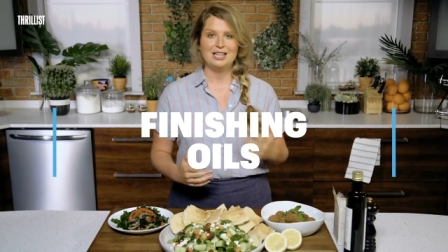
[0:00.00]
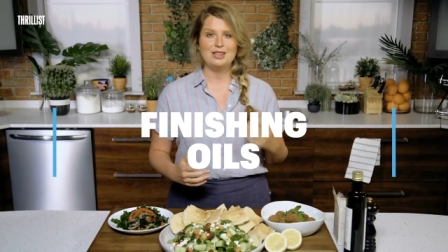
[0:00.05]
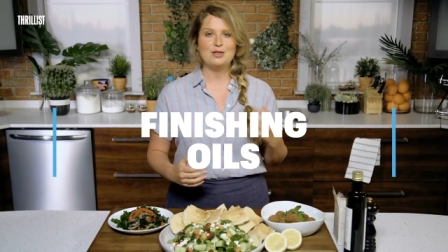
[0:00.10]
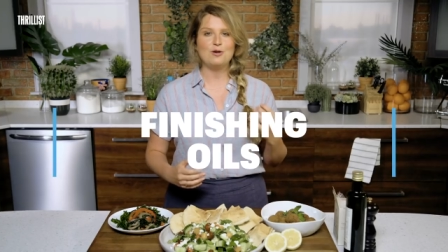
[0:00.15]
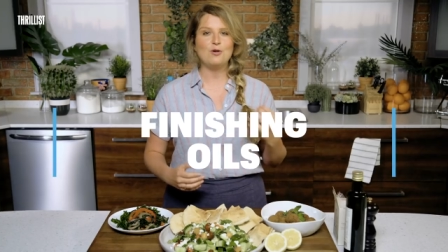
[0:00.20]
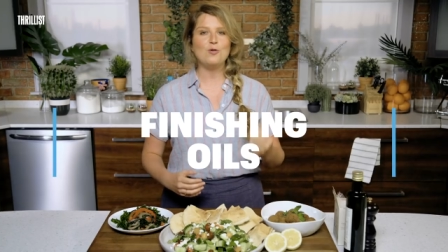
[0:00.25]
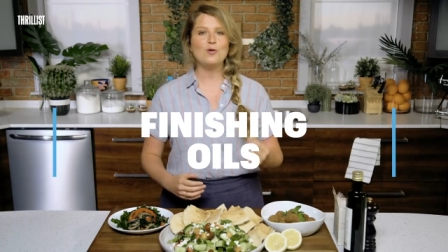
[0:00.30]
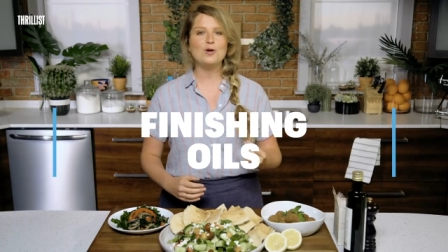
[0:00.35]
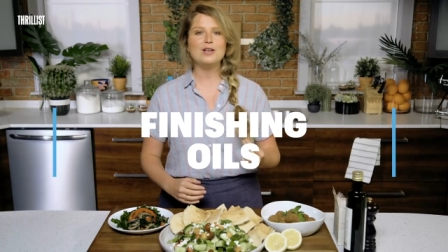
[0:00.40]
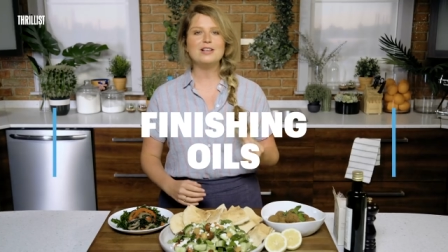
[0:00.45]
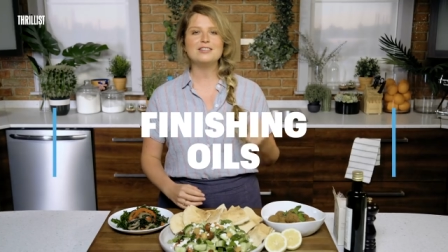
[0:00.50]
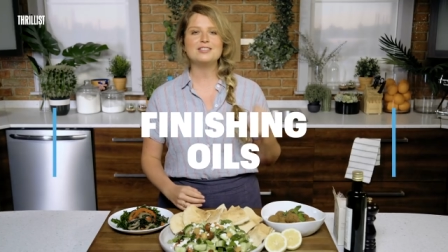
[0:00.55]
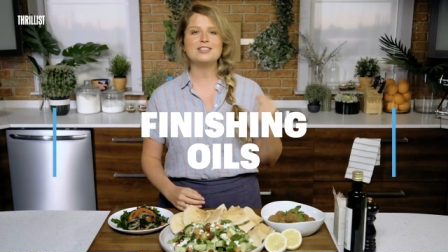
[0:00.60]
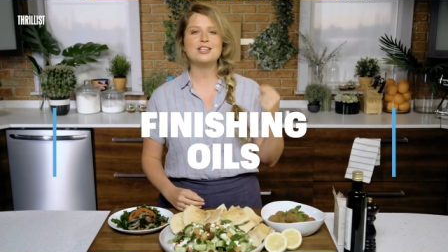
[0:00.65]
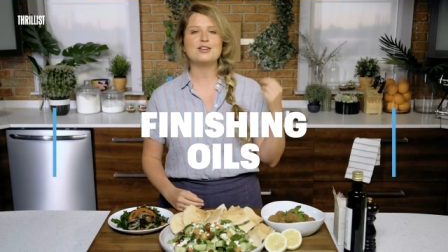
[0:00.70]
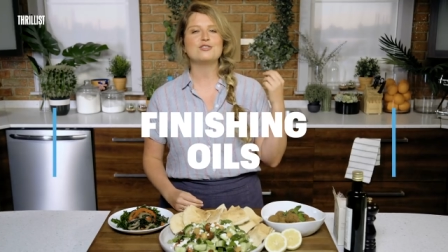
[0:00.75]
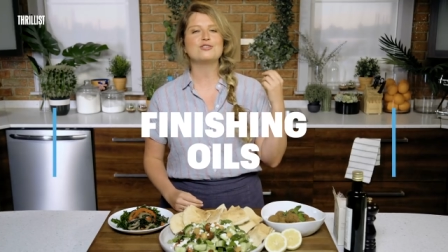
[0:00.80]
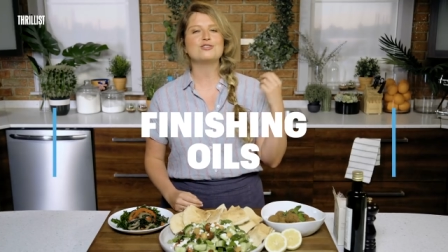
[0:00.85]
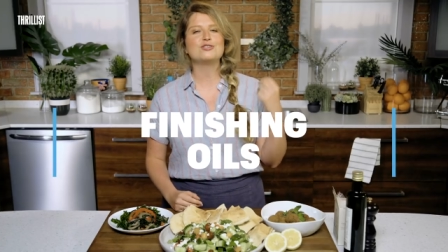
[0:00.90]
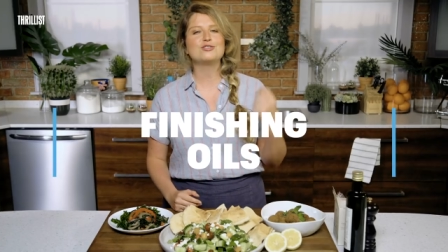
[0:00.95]
The oils
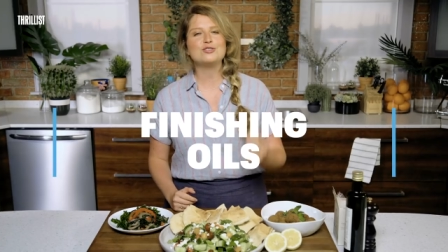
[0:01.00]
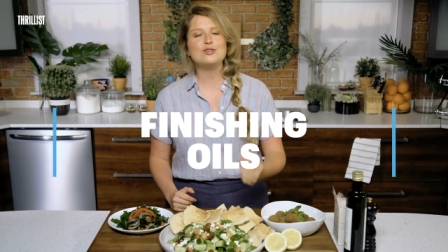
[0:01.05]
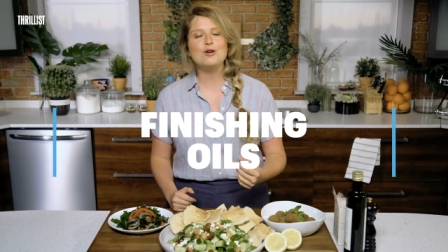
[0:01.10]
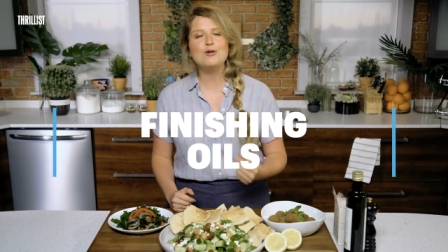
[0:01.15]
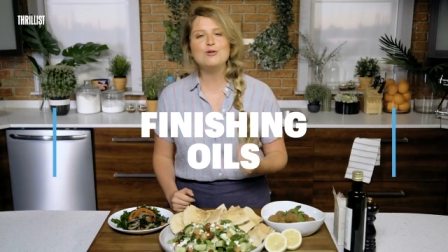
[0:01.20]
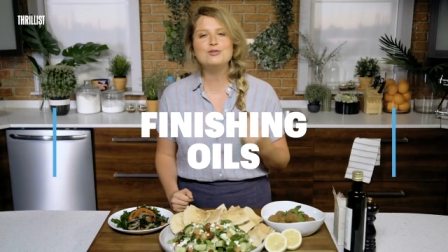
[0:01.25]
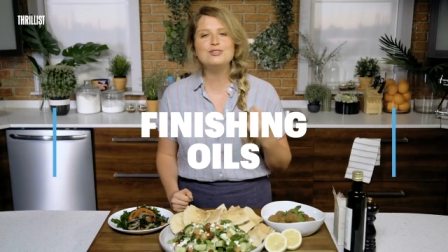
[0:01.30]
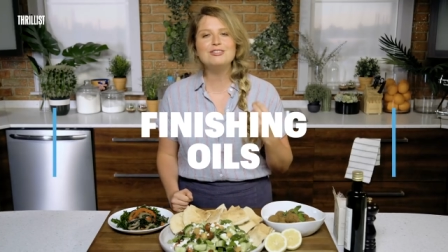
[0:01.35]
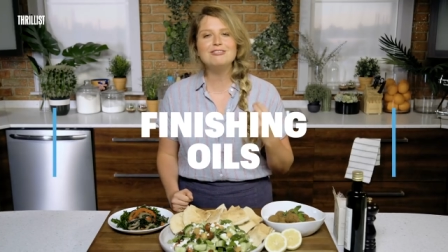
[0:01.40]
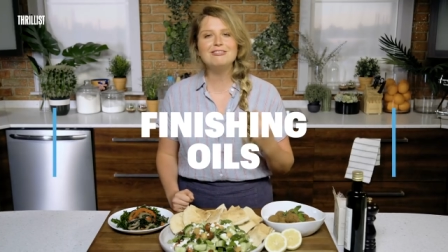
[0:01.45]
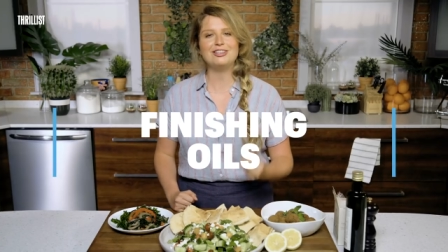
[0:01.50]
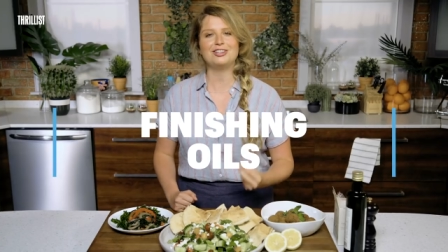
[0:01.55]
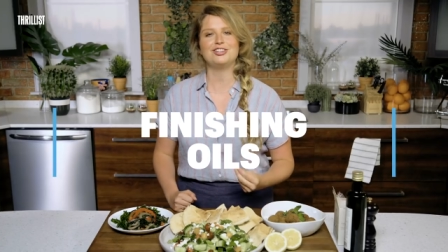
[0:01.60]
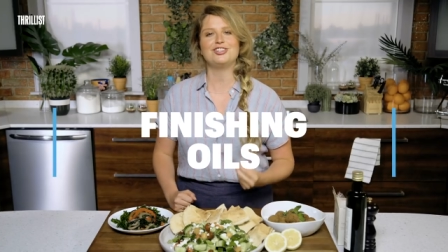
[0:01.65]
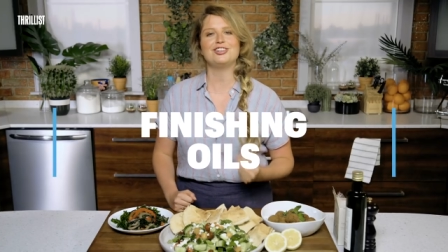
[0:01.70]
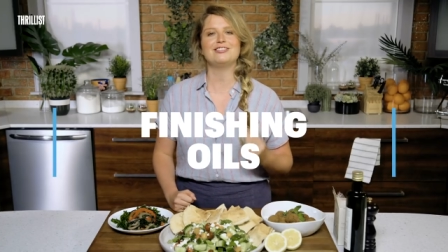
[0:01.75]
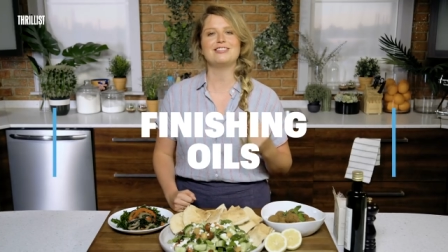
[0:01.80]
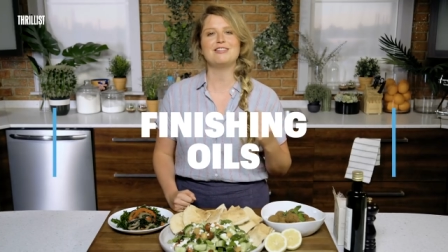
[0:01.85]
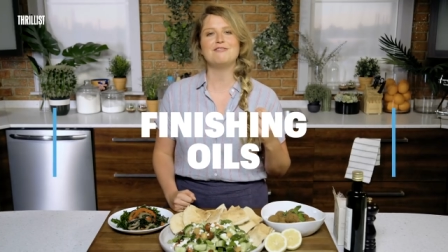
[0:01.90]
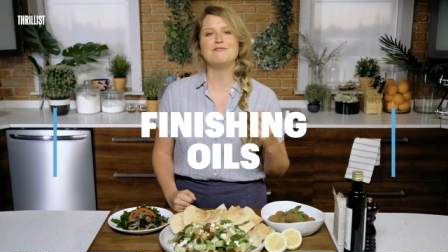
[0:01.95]
that are so
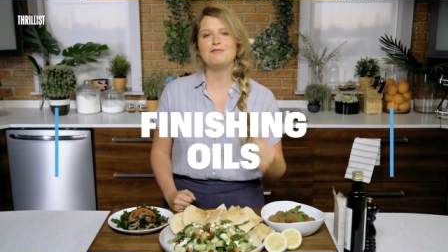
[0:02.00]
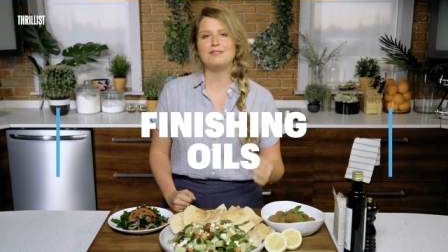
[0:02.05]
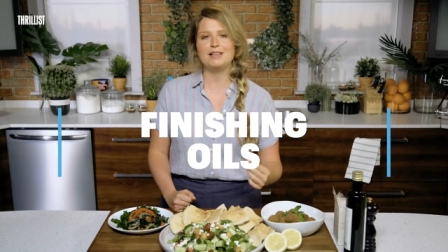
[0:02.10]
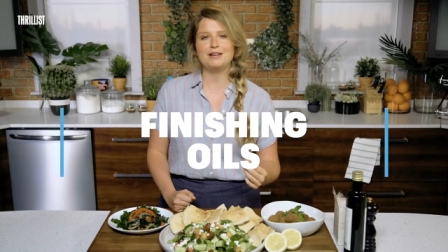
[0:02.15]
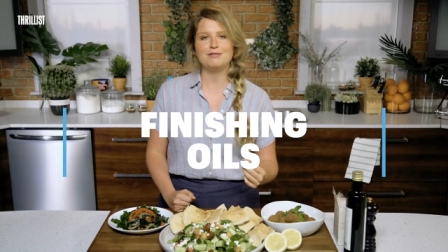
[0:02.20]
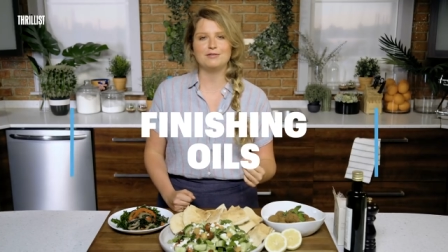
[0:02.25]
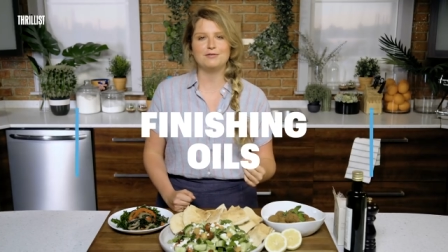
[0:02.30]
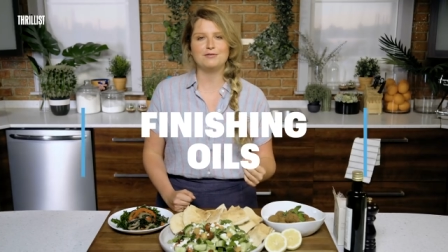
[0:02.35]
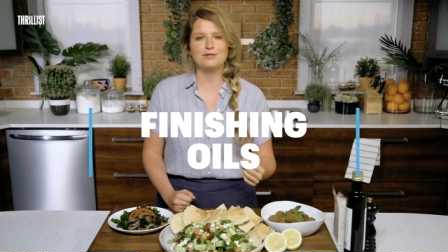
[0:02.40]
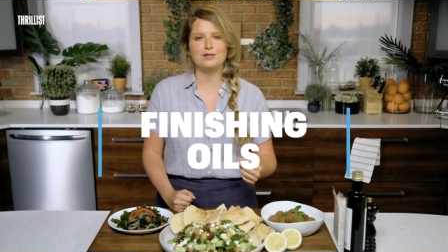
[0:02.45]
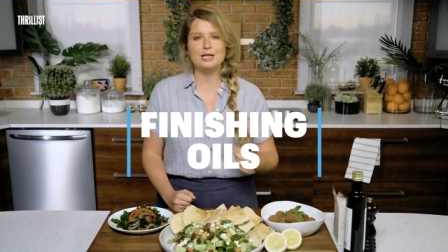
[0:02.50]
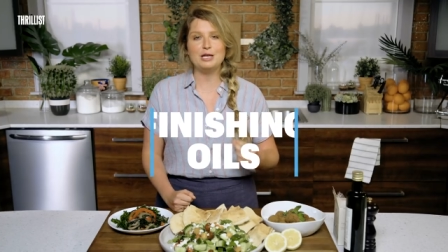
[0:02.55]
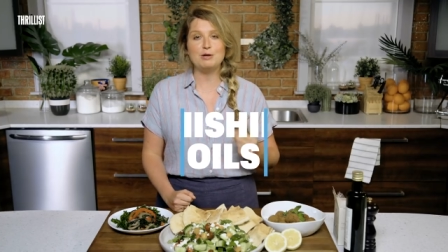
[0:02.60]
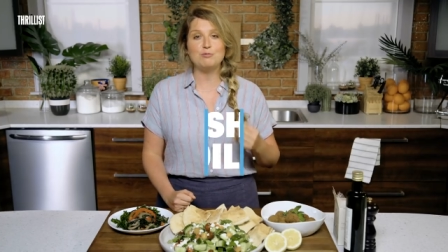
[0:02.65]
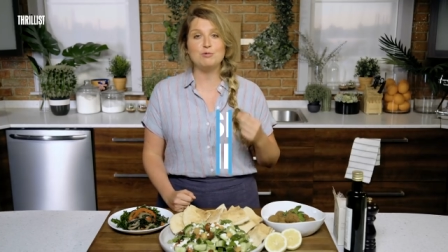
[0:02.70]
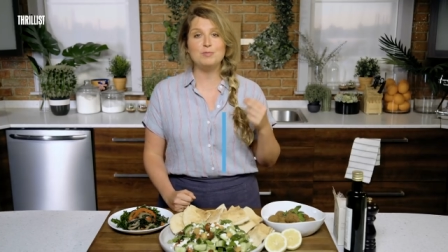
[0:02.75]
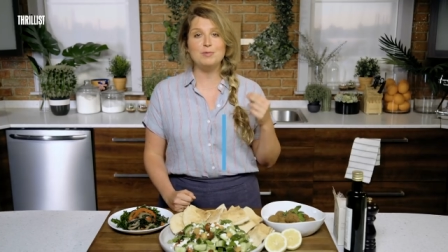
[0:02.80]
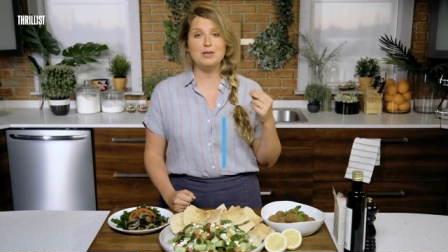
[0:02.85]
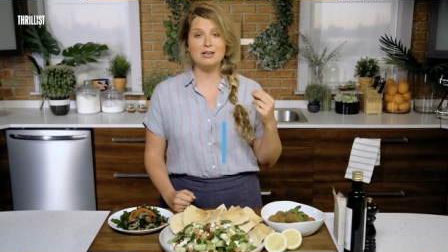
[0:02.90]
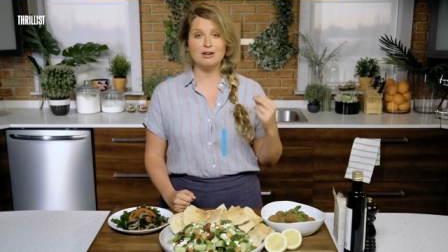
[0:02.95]
delicious and flavorful, it
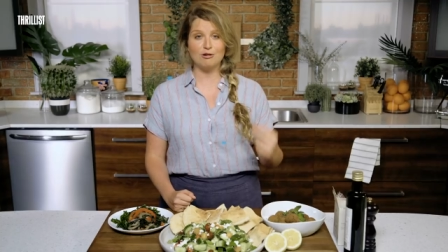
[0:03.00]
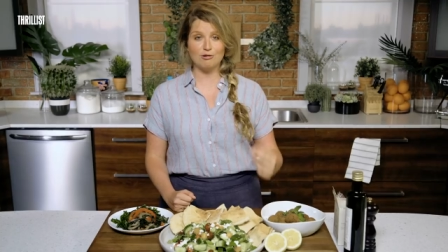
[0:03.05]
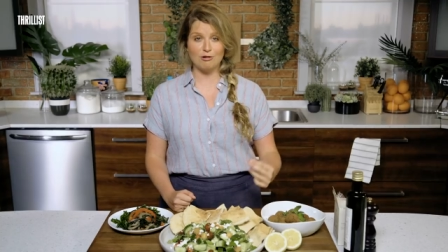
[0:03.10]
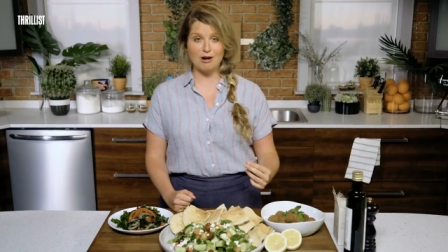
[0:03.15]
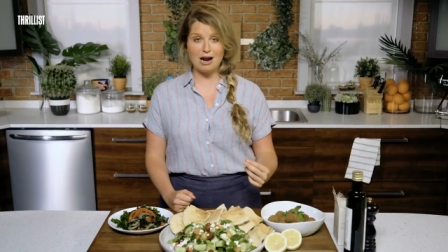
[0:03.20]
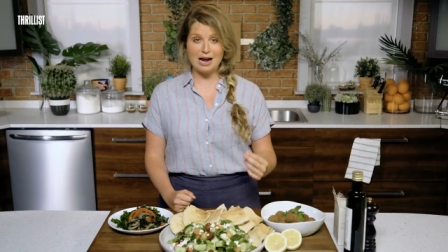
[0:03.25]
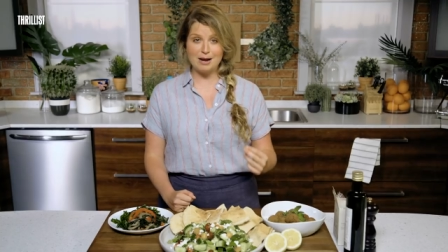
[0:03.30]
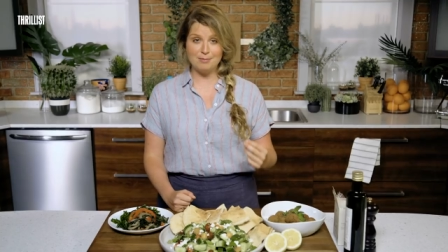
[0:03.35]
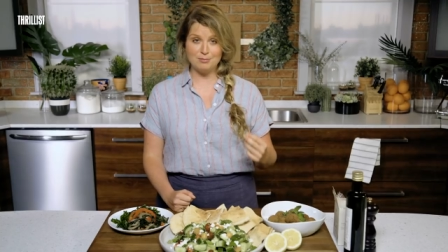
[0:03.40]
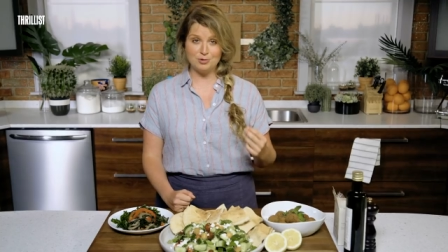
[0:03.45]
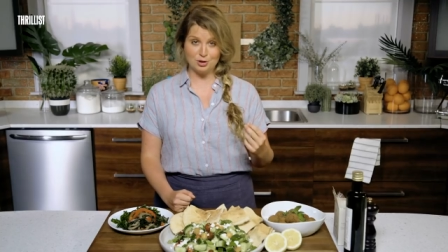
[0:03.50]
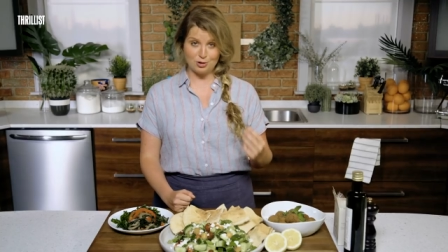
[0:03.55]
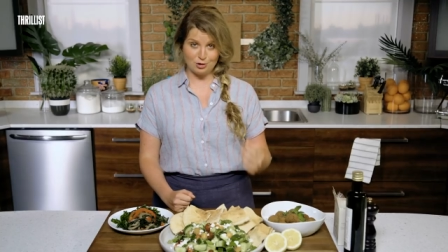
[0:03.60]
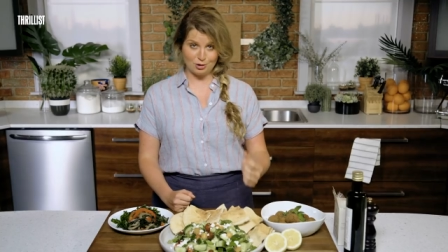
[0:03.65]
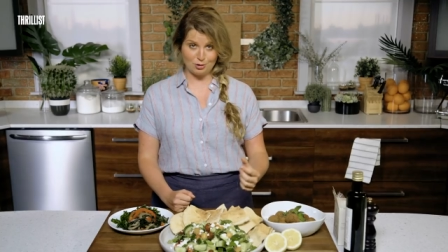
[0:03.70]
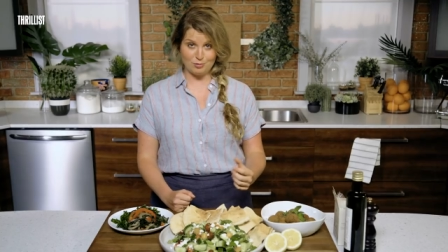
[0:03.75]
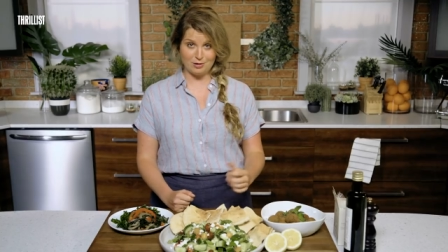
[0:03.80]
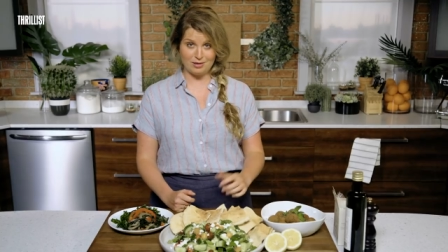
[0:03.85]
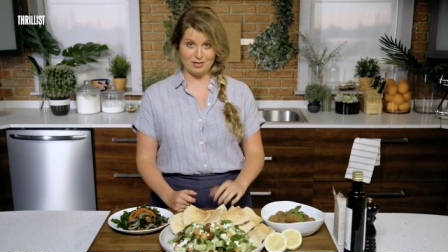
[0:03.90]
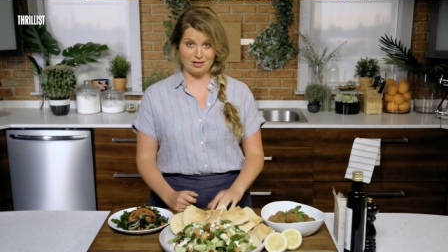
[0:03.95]
would be a crime to
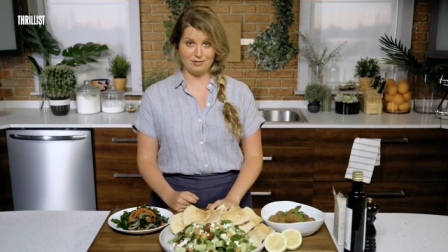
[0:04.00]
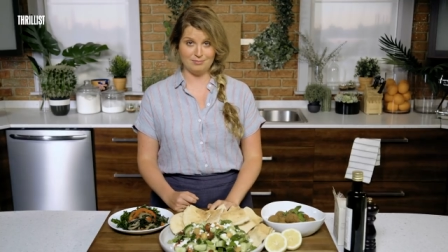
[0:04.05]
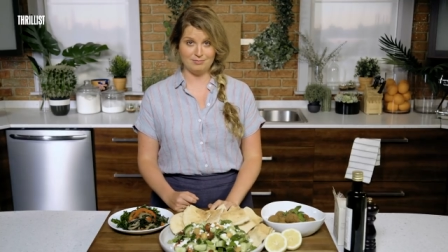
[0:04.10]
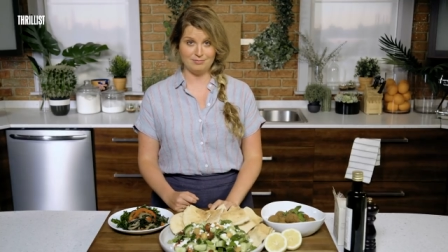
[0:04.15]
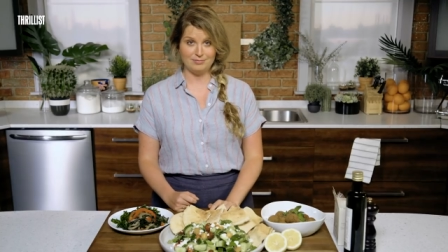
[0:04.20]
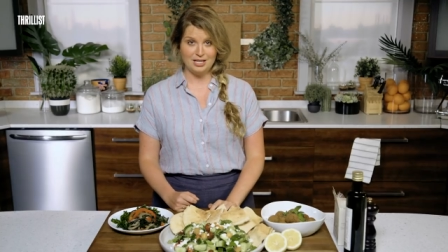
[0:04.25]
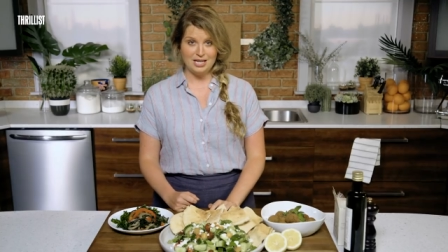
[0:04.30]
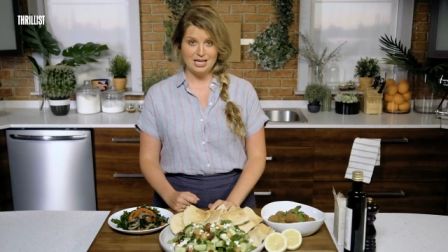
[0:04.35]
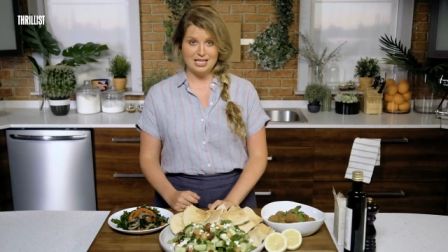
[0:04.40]
cook with them.